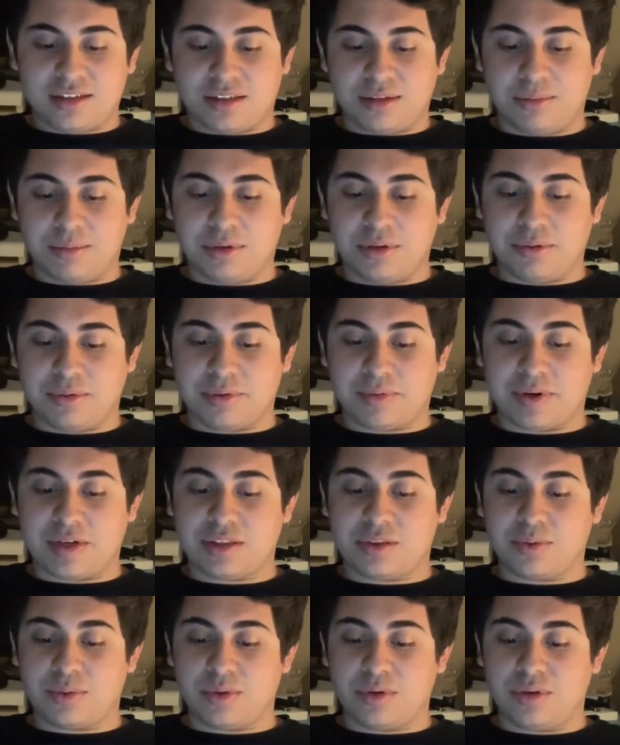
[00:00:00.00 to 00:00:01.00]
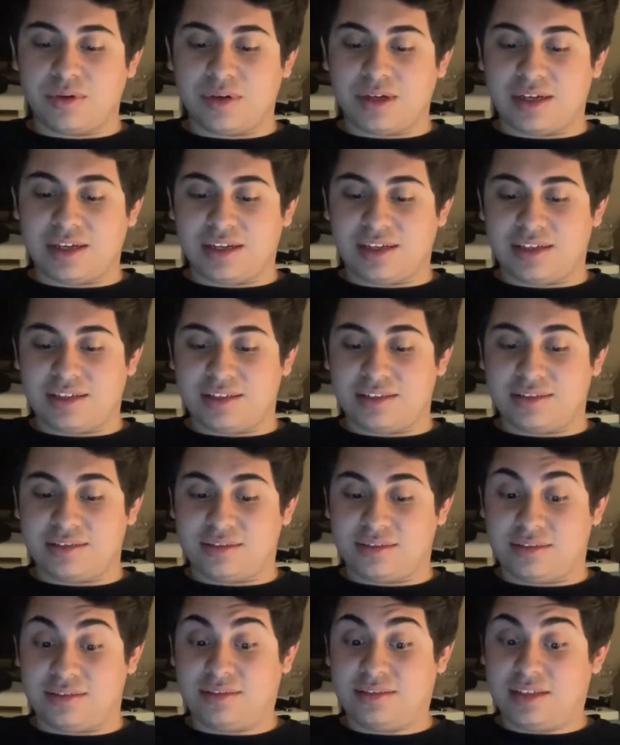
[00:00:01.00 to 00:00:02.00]
the bullet went right through, and
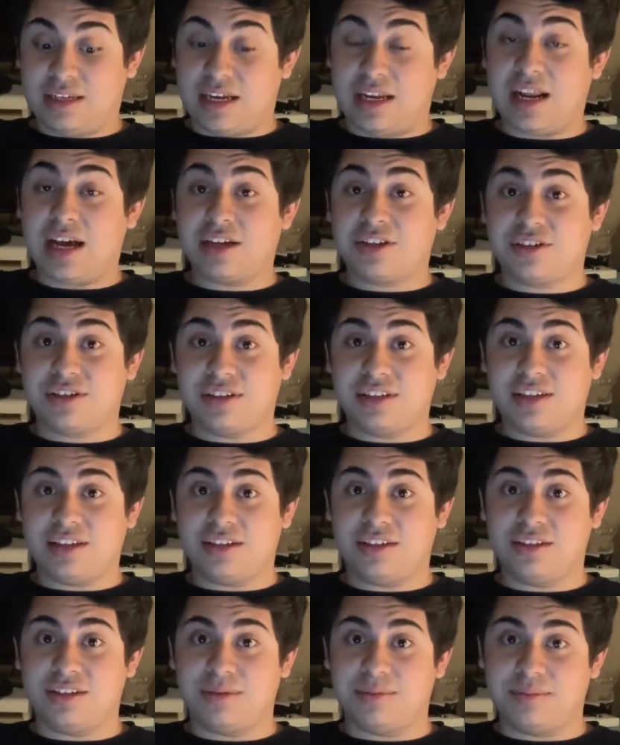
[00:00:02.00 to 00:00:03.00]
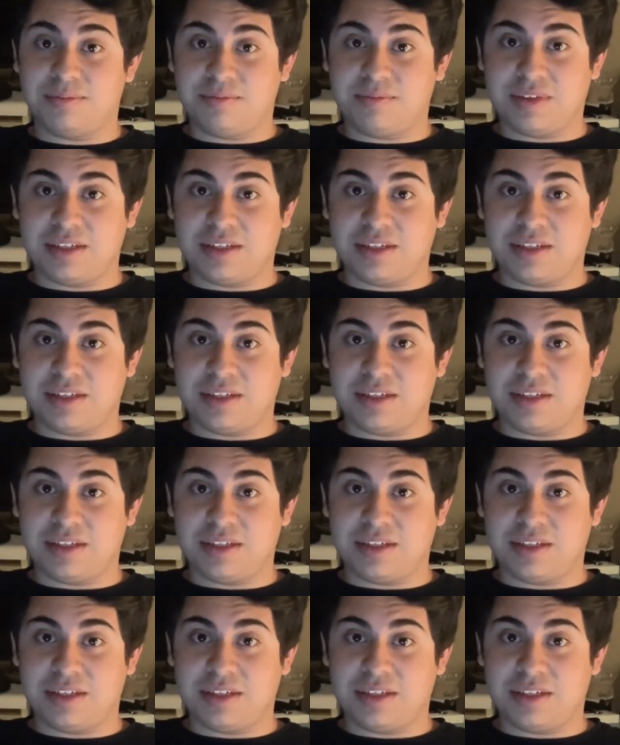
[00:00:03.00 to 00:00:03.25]
it actually killed him,